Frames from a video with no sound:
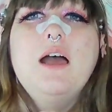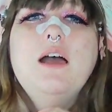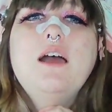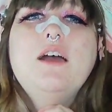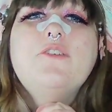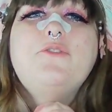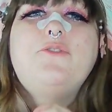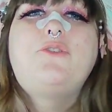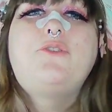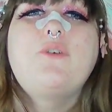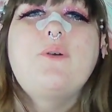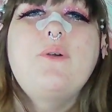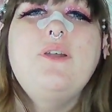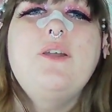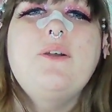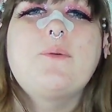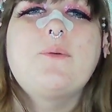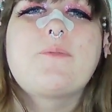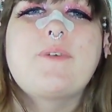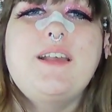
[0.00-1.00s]
do
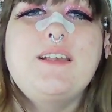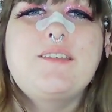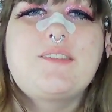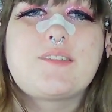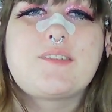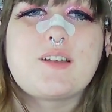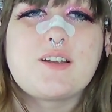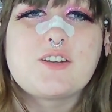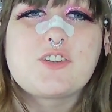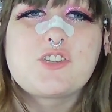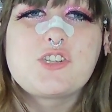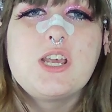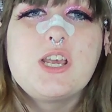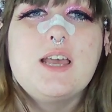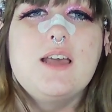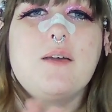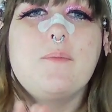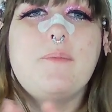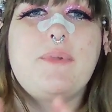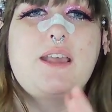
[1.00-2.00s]
your research,
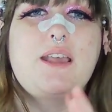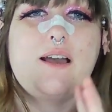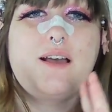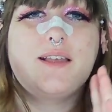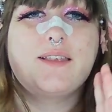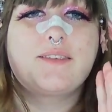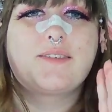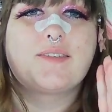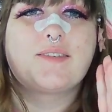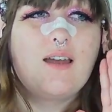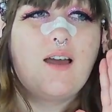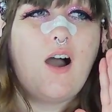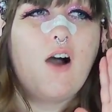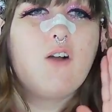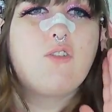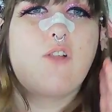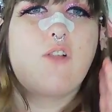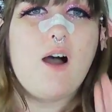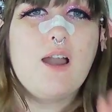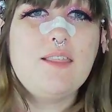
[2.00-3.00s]
because a
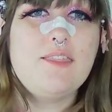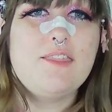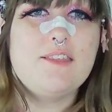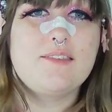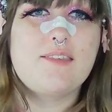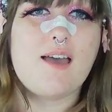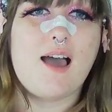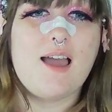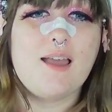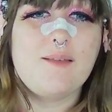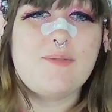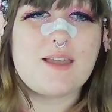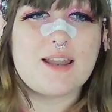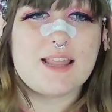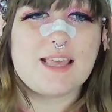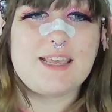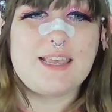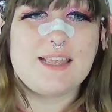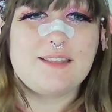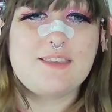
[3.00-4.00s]
lot of the time that I
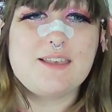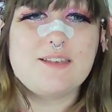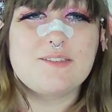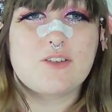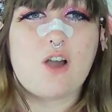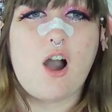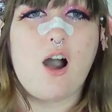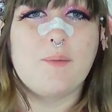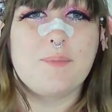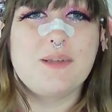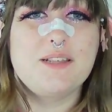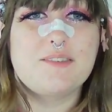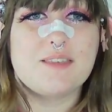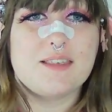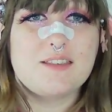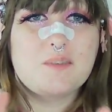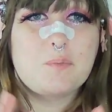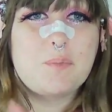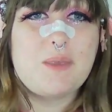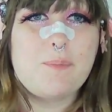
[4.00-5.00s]
get these comments,
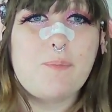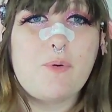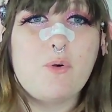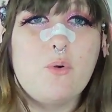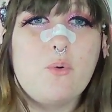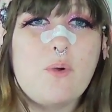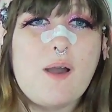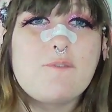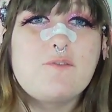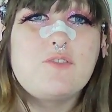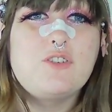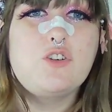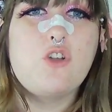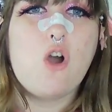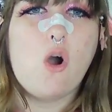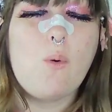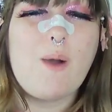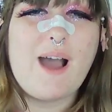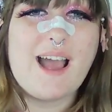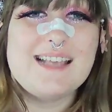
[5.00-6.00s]
it's people who have
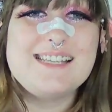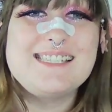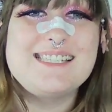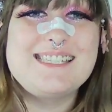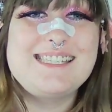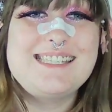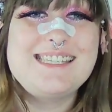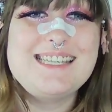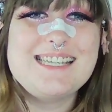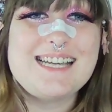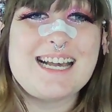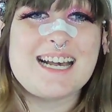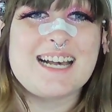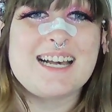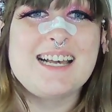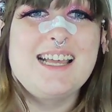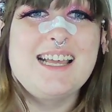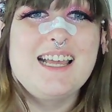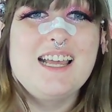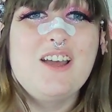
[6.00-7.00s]
no idea
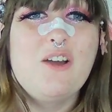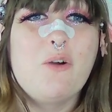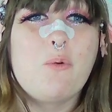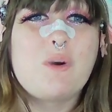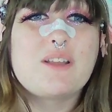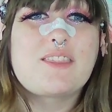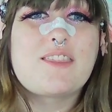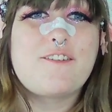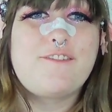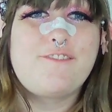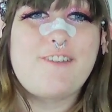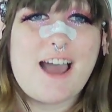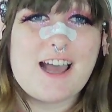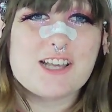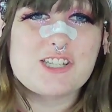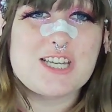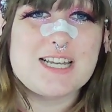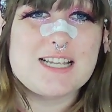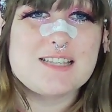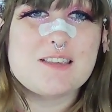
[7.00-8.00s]
what the
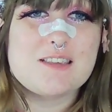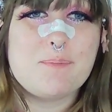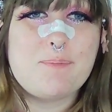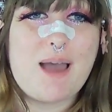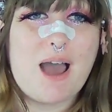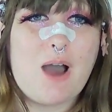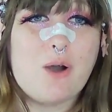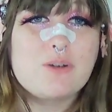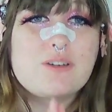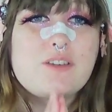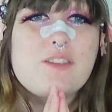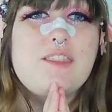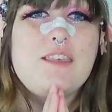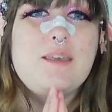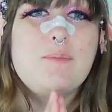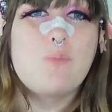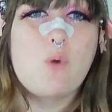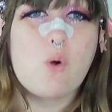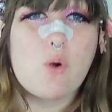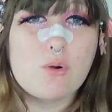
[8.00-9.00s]
fashion is about, the
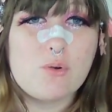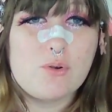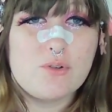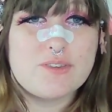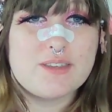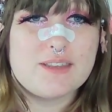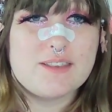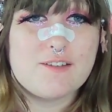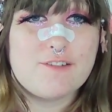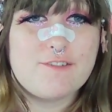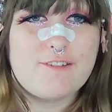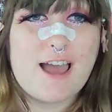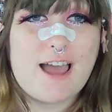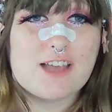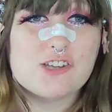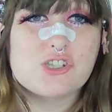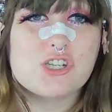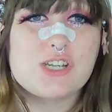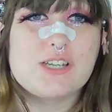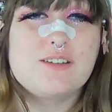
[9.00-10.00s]
morals in the
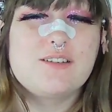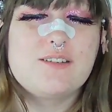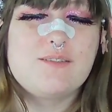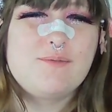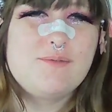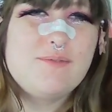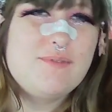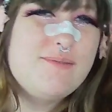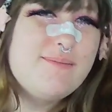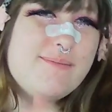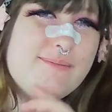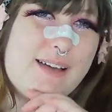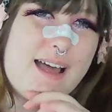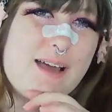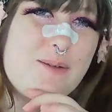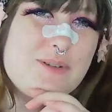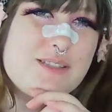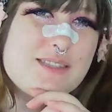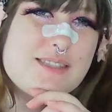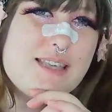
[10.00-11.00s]
fashion. I
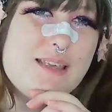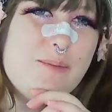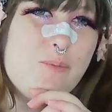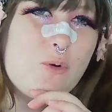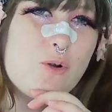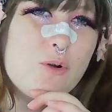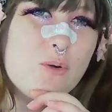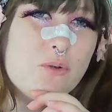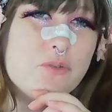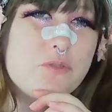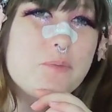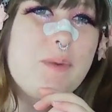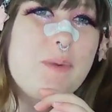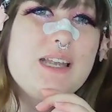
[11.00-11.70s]
wouldn't say morals, but